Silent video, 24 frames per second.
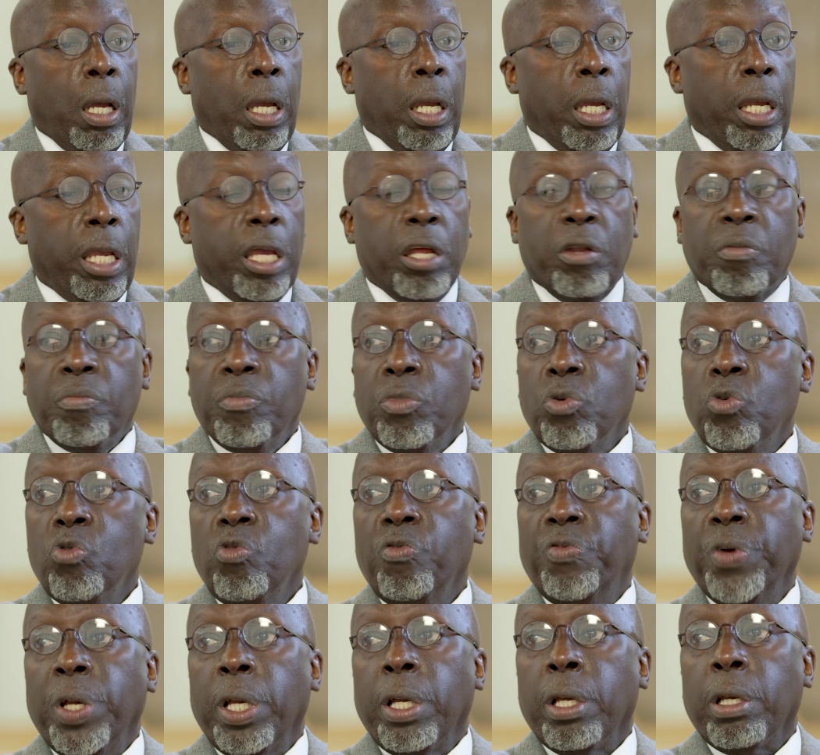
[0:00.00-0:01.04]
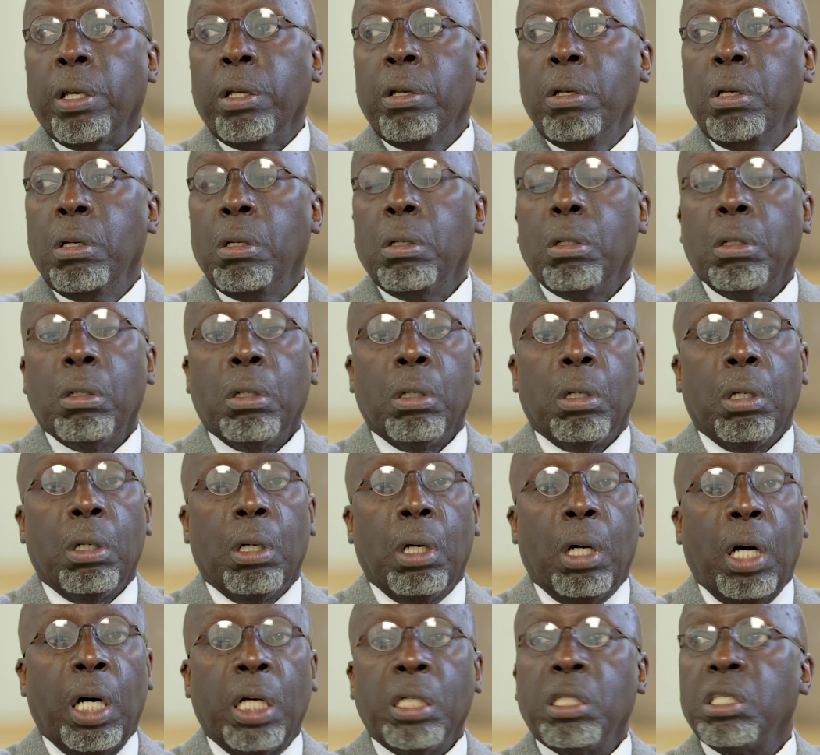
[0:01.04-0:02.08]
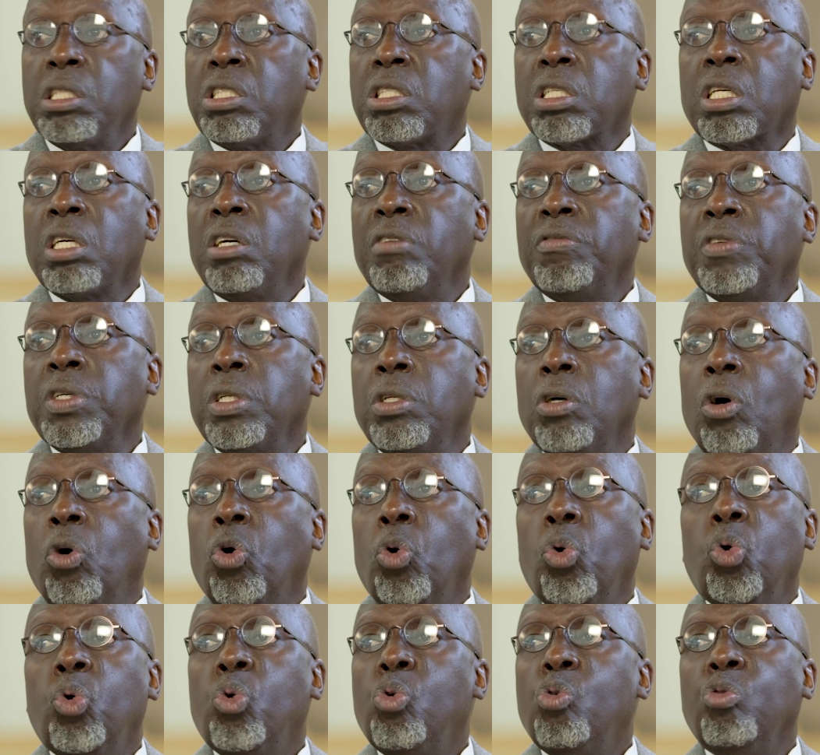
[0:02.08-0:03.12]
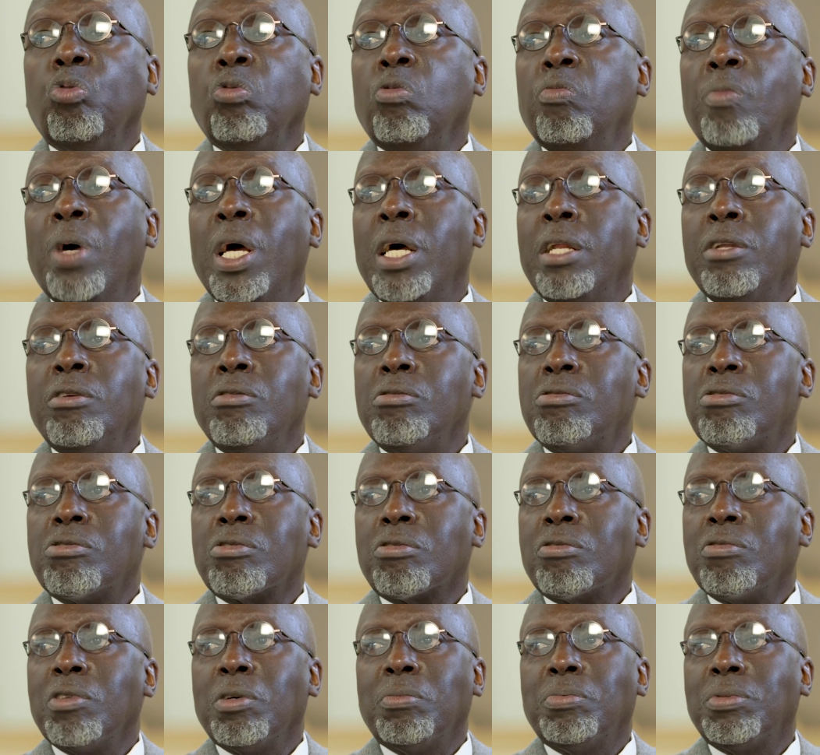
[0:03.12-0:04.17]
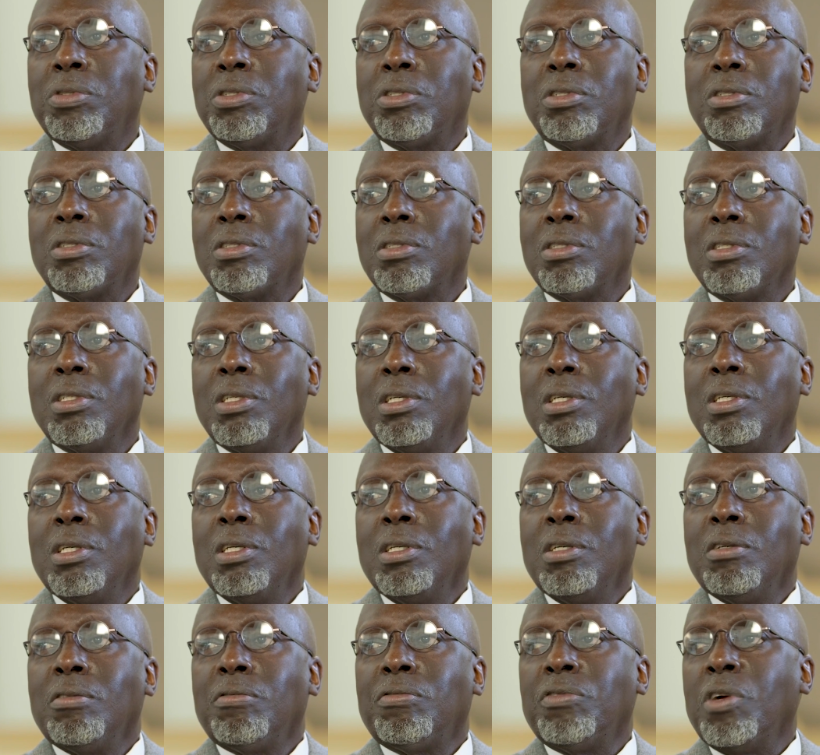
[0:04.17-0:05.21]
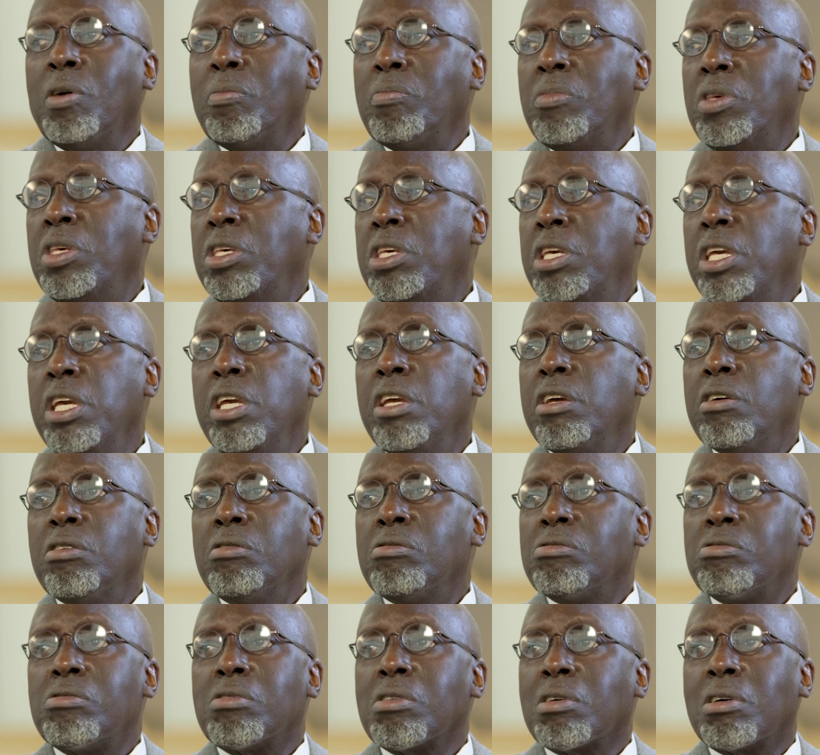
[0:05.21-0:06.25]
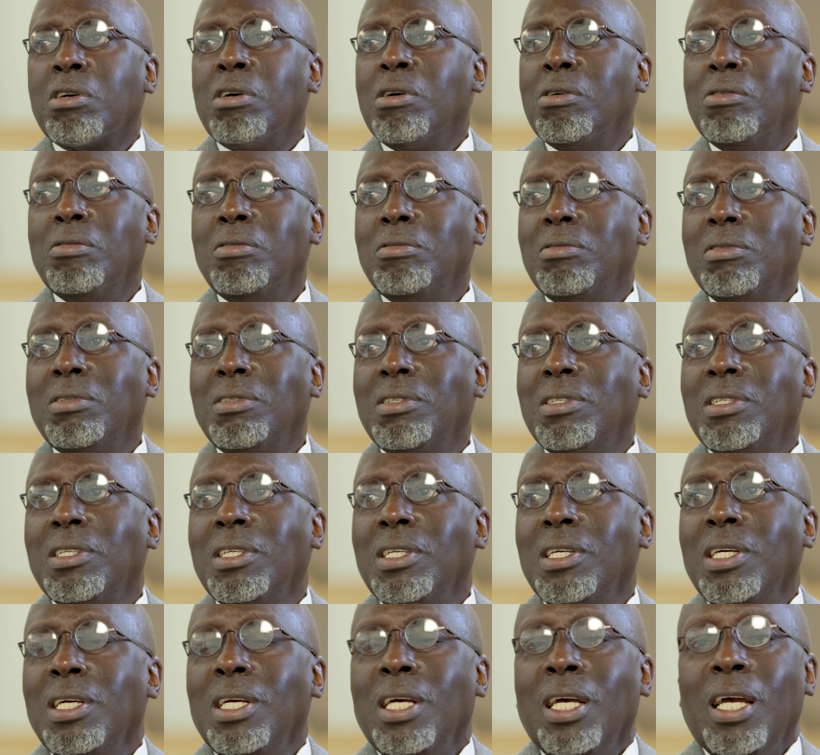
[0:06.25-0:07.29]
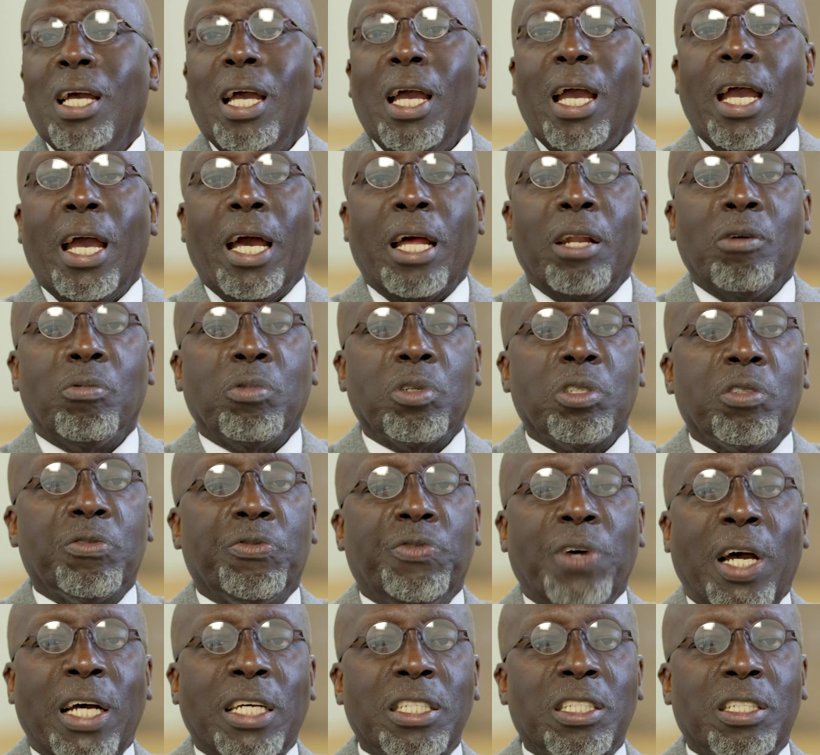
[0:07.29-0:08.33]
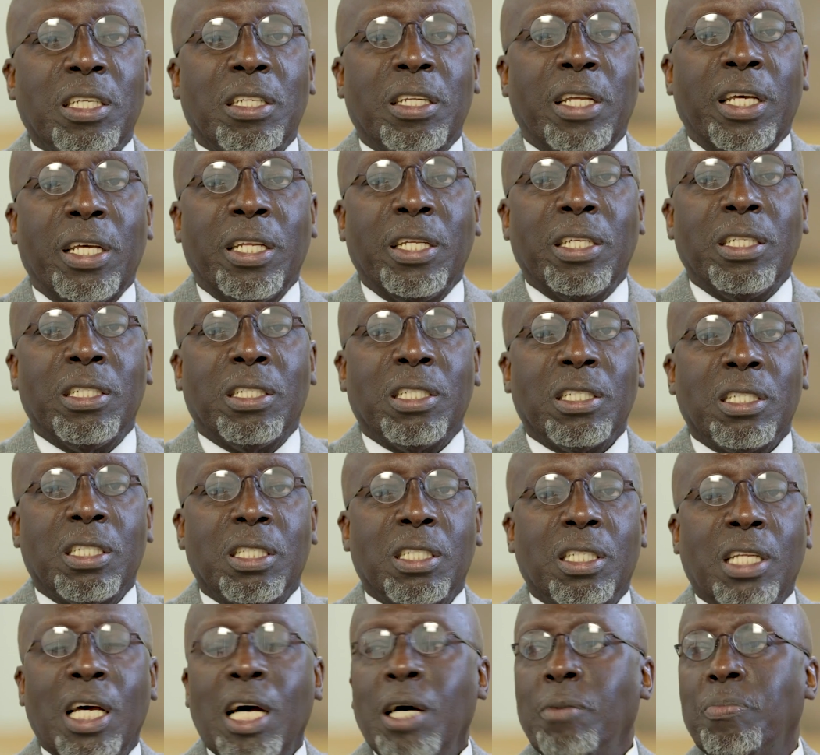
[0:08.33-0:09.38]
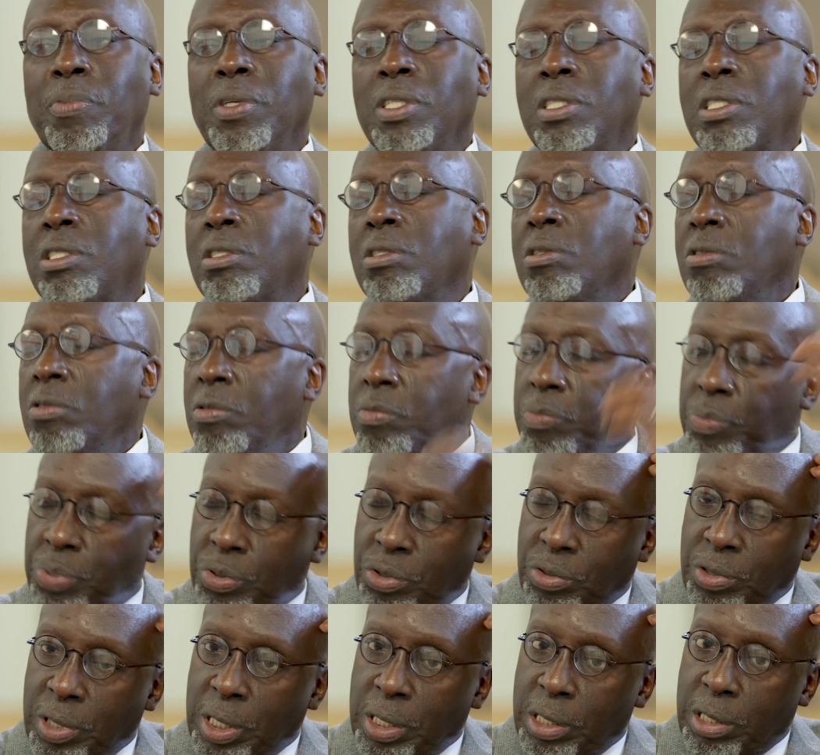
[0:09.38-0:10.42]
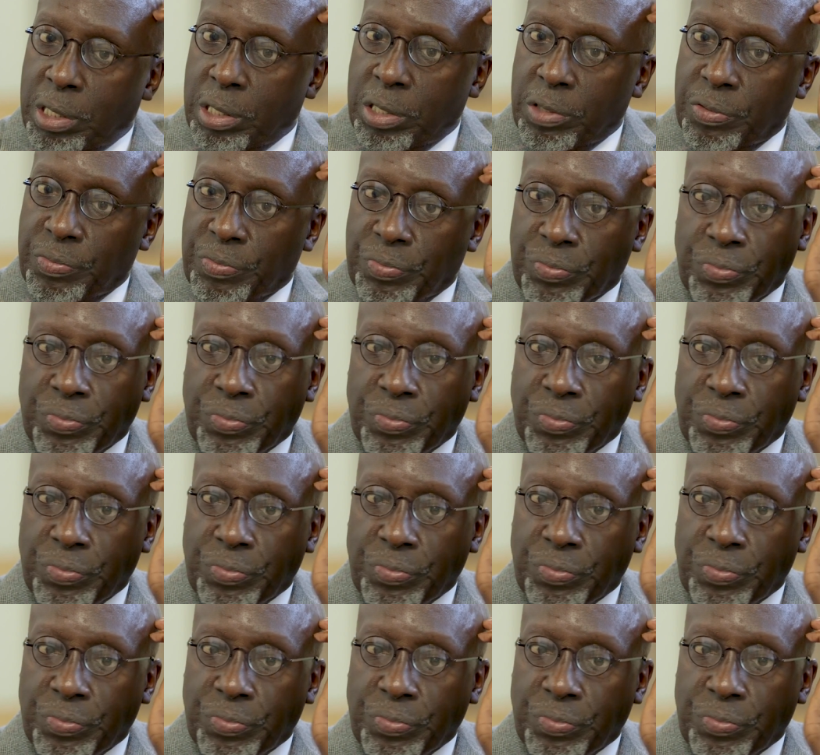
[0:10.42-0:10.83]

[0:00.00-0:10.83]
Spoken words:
in moving, I discovered old manuscripts from years ago. And it was fascinating to stop at certain points